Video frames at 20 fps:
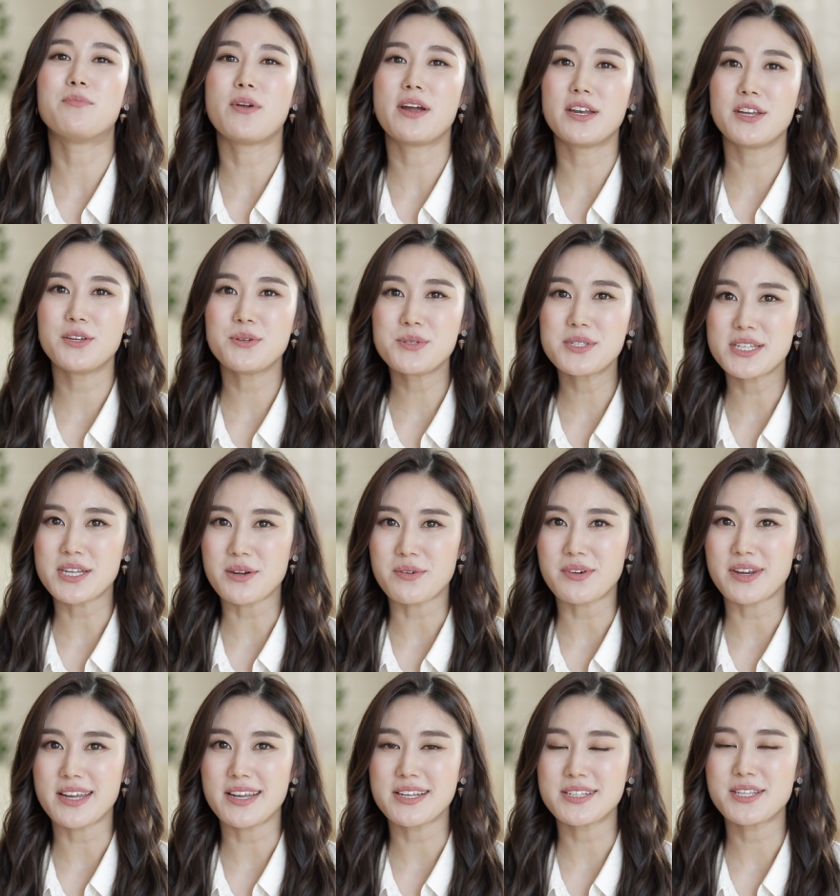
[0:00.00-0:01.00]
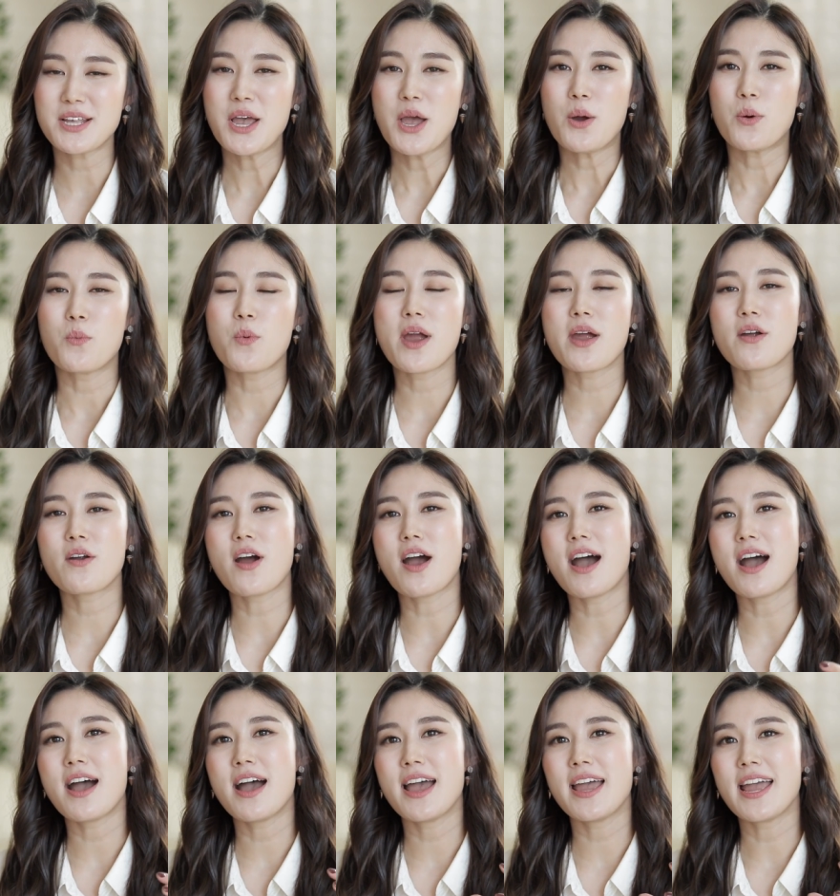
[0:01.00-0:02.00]
brand new series where
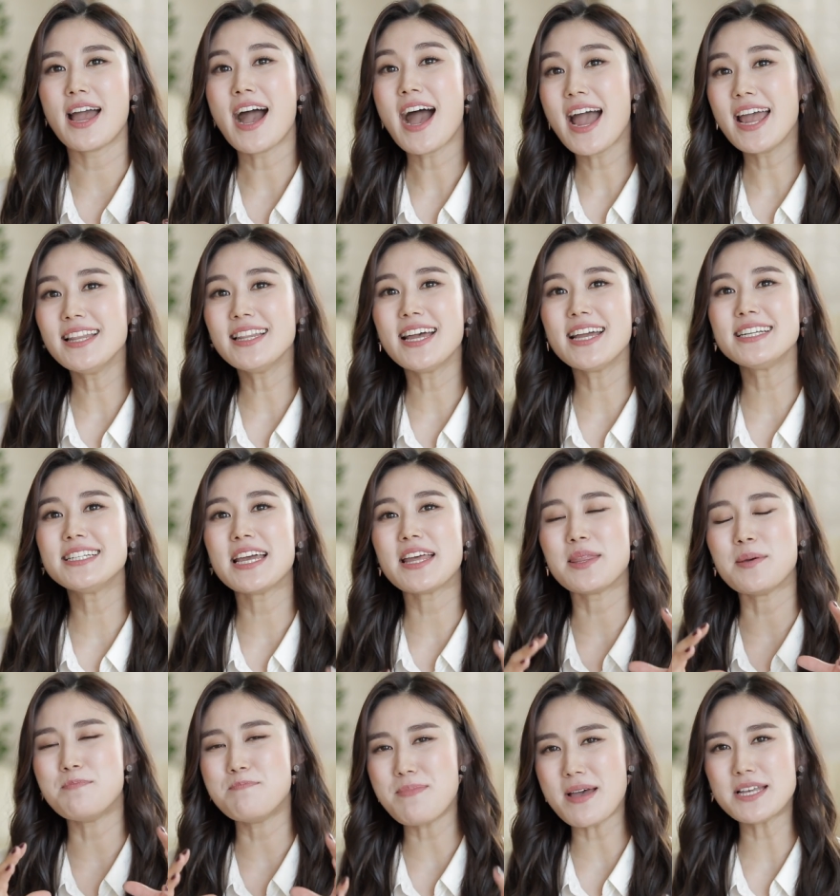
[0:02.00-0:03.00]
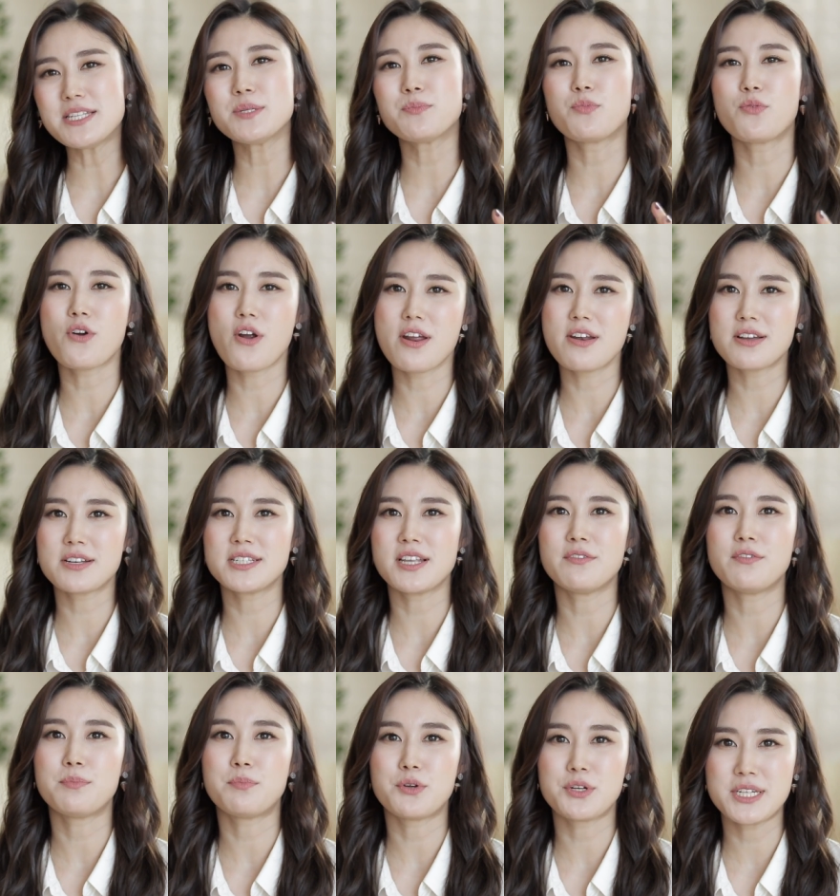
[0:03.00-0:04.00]
I highlight the best products
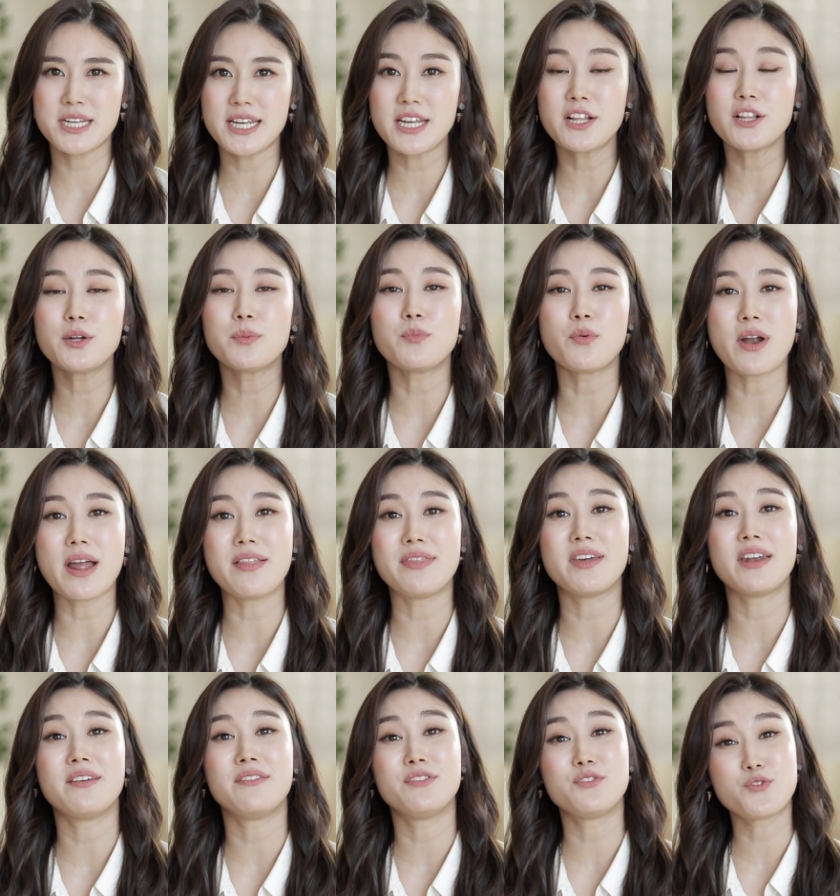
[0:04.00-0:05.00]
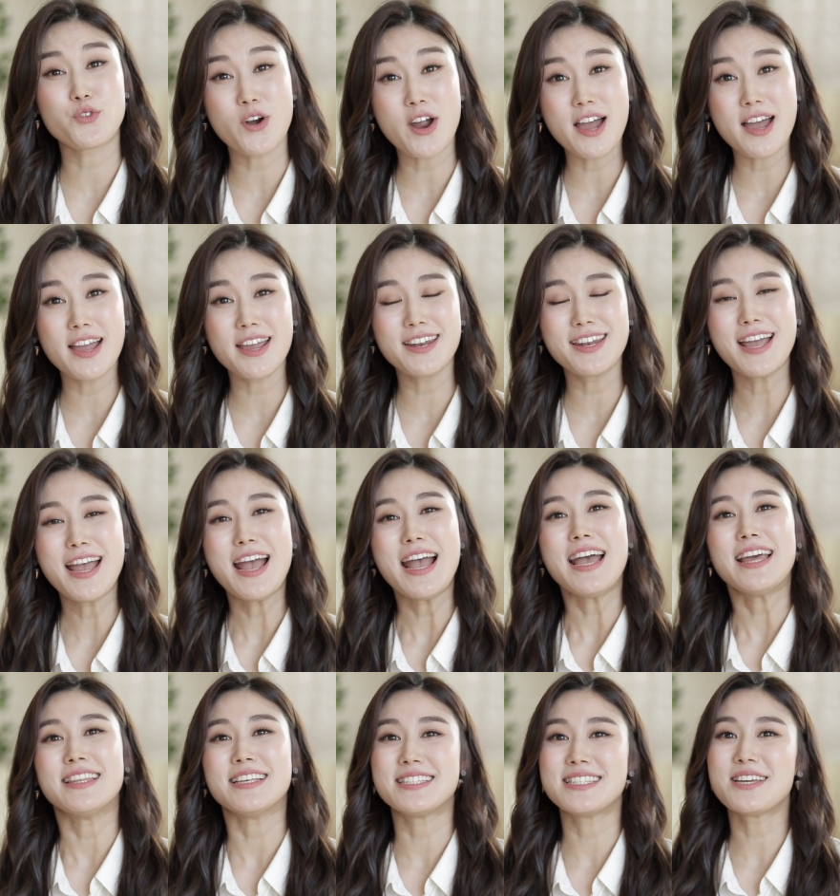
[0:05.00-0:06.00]
of a particular brand that I've tried.
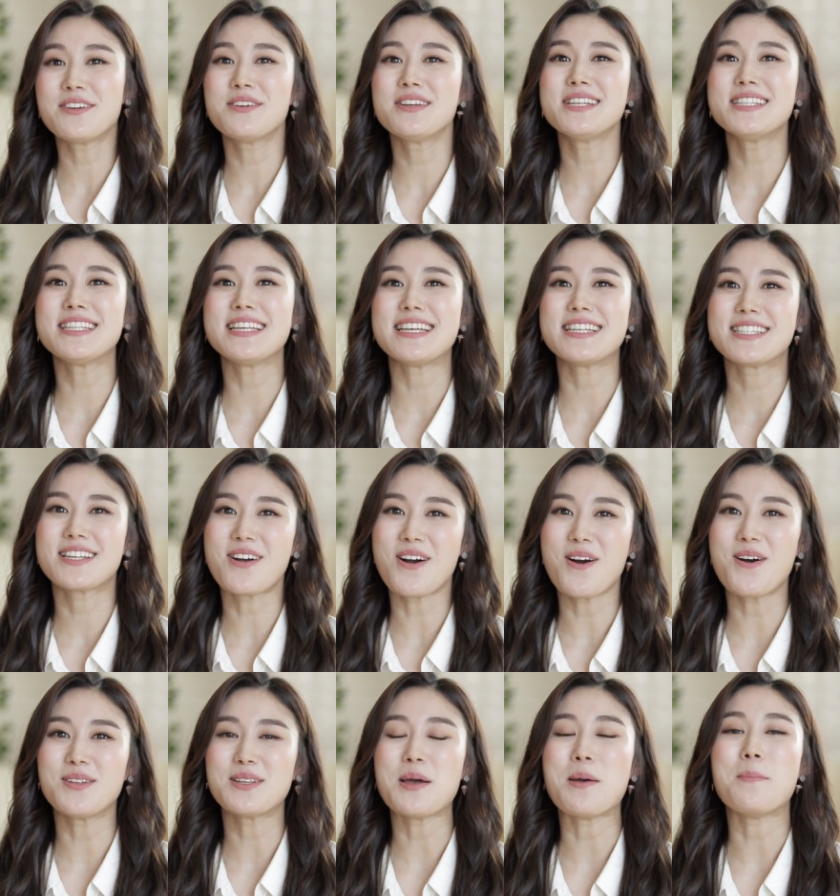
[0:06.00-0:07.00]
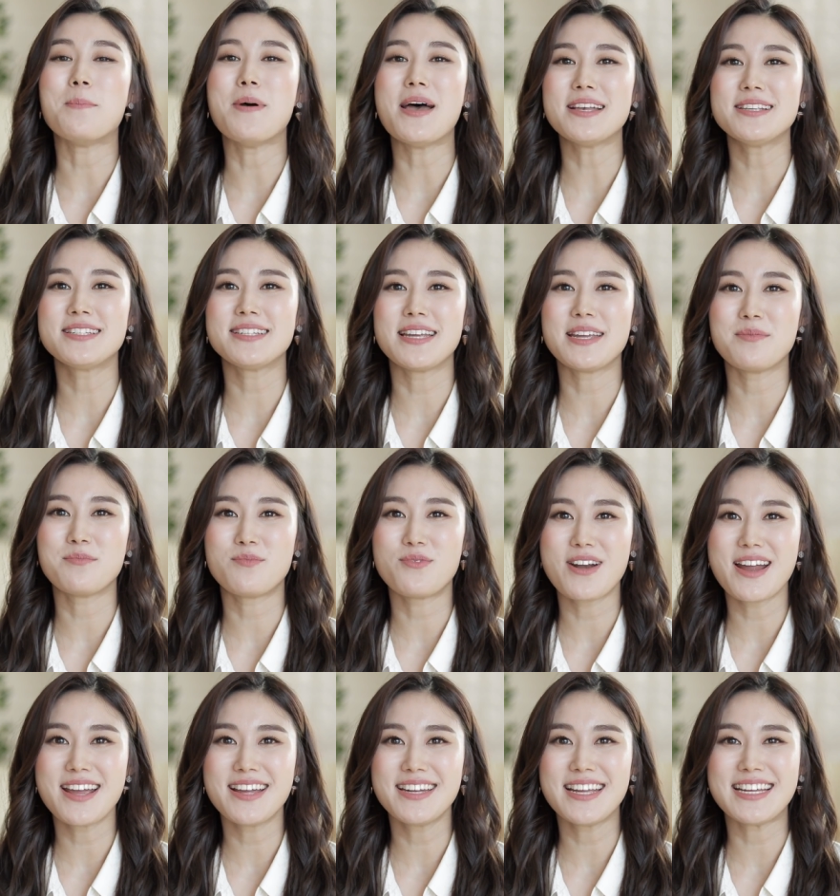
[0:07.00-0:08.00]
The series is called Best in
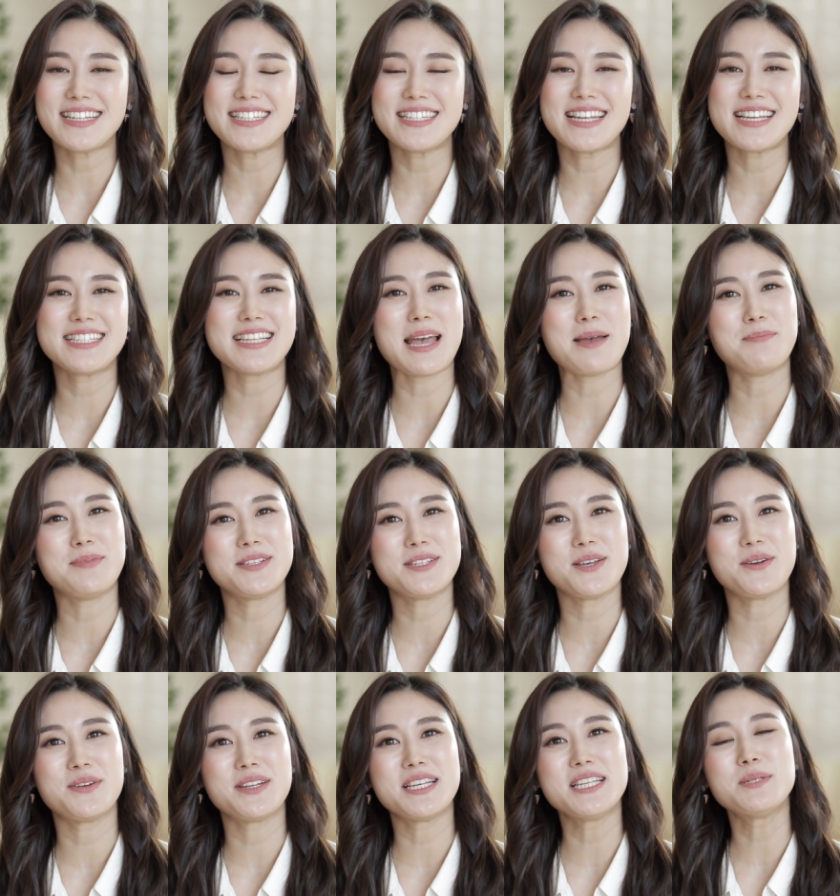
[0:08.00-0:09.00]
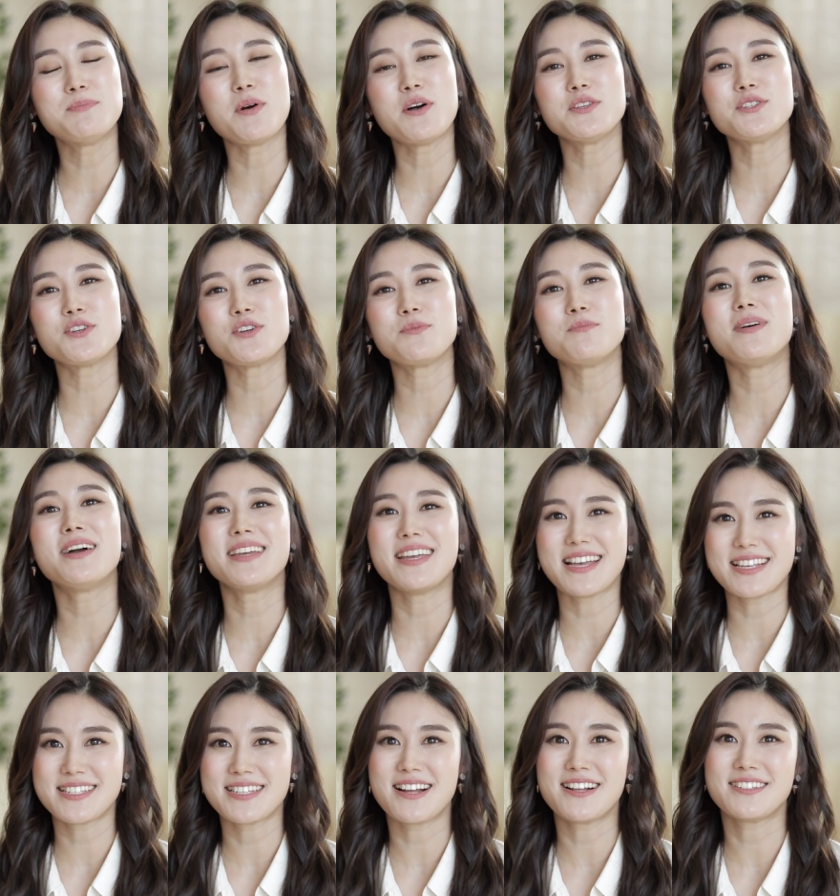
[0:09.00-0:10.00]
Brand, and today's episode is sponsored by
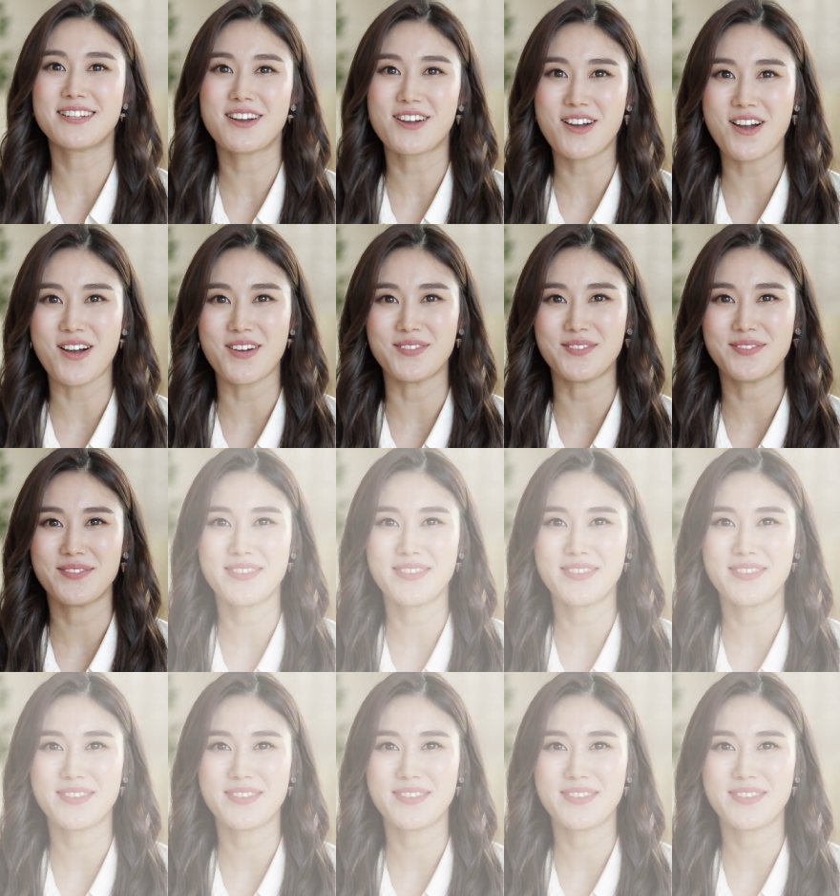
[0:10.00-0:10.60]
YesStyle.com.